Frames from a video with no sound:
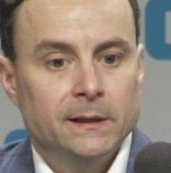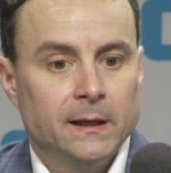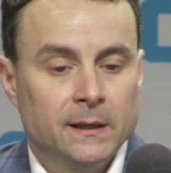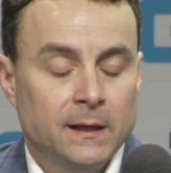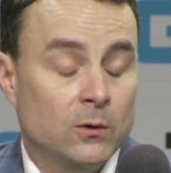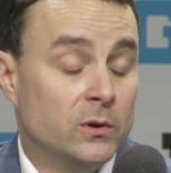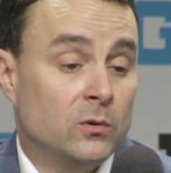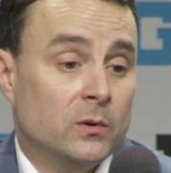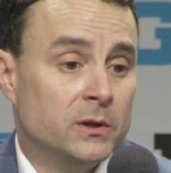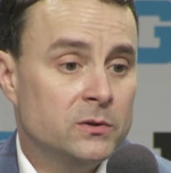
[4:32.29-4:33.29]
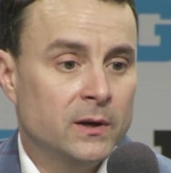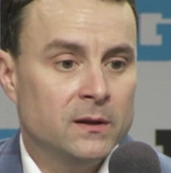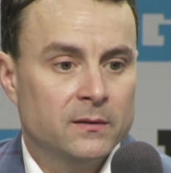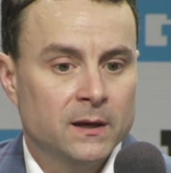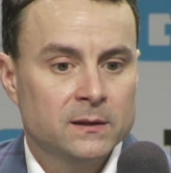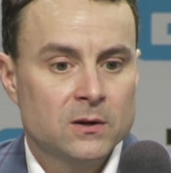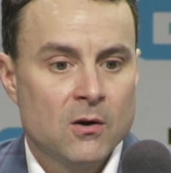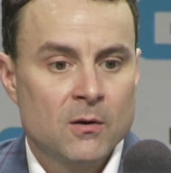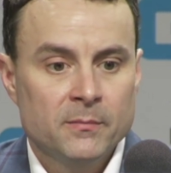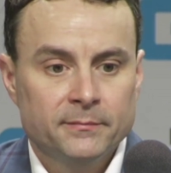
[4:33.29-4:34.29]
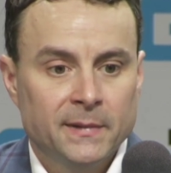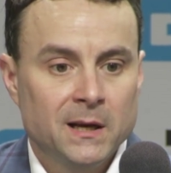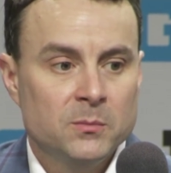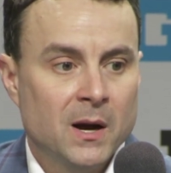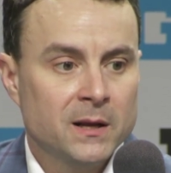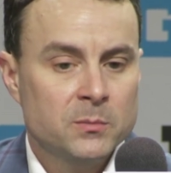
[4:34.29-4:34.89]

And we don't want to do anything to harm anybody.